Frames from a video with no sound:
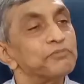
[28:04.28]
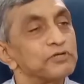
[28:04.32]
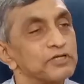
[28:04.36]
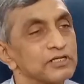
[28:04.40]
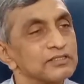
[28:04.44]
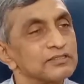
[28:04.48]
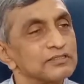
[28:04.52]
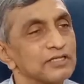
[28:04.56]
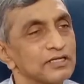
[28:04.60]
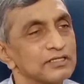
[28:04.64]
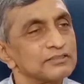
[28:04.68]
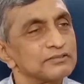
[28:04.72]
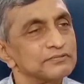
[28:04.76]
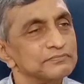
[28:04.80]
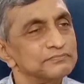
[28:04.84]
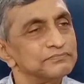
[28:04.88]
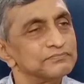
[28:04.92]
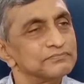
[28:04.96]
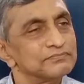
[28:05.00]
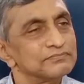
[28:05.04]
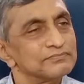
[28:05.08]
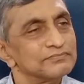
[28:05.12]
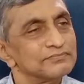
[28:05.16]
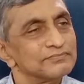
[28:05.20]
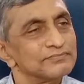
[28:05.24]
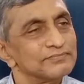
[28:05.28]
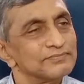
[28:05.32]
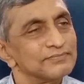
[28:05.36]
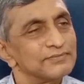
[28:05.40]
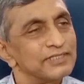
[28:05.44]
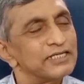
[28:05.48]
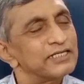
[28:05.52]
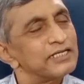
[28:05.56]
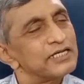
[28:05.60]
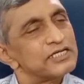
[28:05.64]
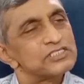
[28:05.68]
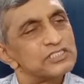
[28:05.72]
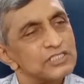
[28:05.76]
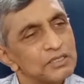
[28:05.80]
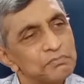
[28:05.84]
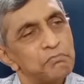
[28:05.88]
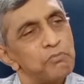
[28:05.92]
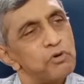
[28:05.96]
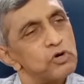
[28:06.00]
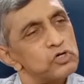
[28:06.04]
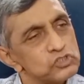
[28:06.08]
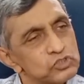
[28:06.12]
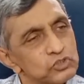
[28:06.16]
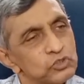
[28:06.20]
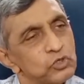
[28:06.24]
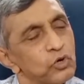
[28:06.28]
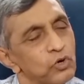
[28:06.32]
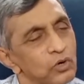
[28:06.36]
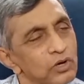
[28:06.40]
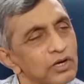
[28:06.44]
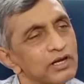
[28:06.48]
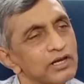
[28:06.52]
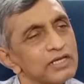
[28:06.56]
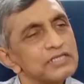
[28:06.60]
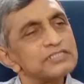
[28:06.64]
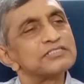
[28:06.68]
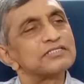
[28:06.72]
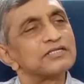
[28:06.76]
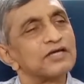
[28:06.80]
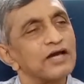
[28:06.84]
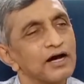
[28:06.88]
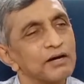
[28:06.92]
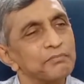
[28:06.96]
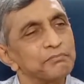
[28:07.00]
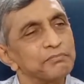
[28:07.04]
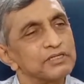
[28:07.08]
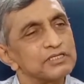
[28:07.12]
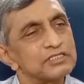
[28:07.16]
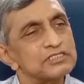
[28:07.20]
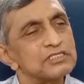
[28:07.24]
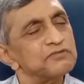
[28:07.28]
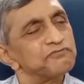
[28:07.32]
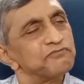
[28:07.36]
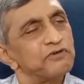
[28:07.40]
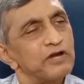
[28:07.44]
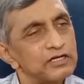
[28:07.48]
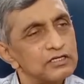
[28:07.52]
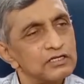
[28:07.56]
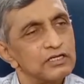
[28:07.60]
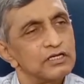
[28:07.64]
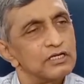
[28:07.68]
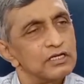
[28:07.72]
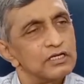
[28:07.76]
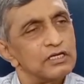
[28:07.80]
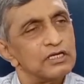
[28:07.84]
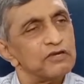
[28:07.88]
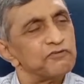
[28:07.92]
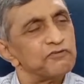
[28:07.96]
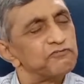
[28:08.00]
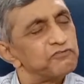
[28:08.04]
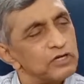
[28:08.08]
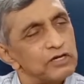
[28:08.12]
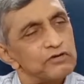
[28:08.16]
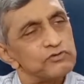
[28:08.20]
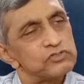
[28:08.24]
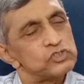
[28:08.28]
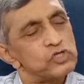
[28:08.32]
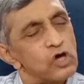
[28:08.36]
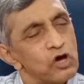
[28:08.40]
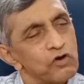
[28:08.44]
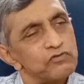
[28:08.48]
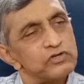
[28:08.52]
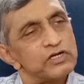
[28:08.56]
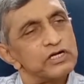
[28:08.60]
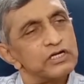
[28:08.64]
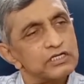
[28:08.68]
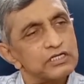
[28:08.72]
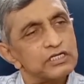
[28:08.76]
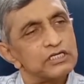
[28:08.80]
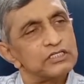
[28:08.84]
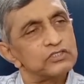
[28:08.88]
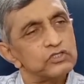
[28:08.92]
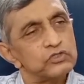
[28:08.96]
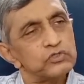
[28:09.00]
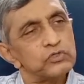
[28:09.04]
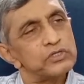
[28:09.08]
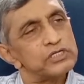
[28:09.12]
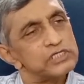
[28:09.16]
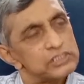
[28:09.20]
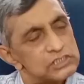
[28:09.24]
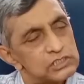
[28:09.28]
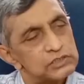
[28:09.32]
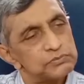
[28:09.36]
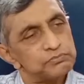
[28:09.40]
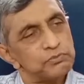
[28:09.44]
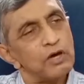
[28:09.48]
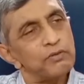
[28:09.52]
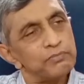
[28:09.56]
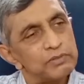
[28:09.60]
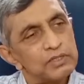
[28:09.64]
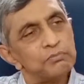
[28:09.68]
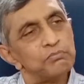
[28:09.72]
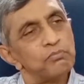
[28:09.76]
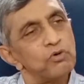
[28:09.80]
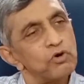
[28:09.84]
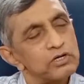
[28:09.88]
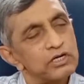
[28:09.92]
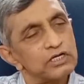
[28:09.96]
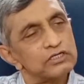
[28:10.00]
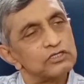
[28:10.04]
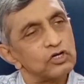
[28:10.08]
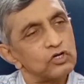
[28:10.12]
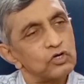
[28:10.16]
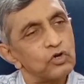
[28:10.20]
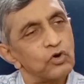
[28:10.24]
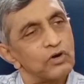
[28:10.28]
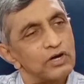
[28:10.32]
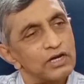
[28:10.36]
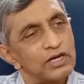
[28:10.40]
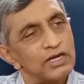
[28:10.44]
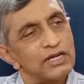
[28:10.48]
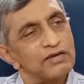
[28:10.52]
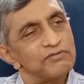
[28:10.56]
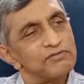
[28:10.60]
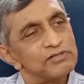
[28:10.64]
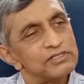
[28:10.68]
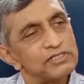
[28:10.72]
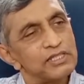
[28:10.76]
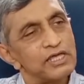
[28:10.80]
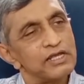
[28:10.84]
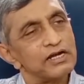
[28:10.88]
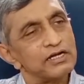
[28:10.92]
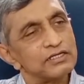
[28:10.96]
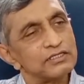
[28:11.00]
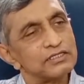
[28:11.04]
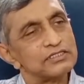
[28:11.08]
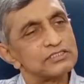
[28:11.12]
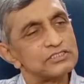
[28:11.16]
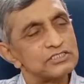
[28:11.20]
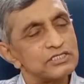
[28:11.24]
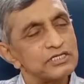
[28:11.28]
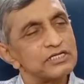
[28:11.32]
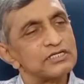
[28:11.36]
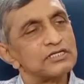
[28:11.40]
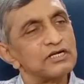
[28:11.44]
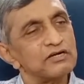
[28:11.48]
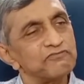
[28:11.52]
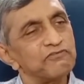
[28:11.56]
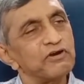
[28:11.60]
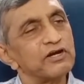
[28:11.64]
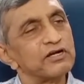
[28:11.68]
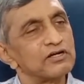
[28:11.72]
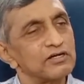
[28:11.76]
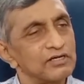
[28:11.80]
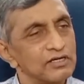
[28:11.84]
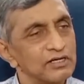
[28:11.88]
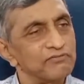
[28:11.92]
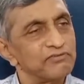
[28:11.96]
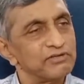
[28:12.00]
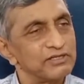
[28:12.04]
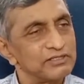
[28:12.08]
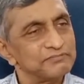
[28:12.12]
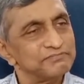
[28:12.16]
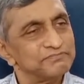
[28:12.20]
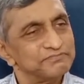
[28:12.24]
in that. It has the most localized governments. In fact, if you have sovereignty in the US, it's probably more at the local level than at the state and federal level.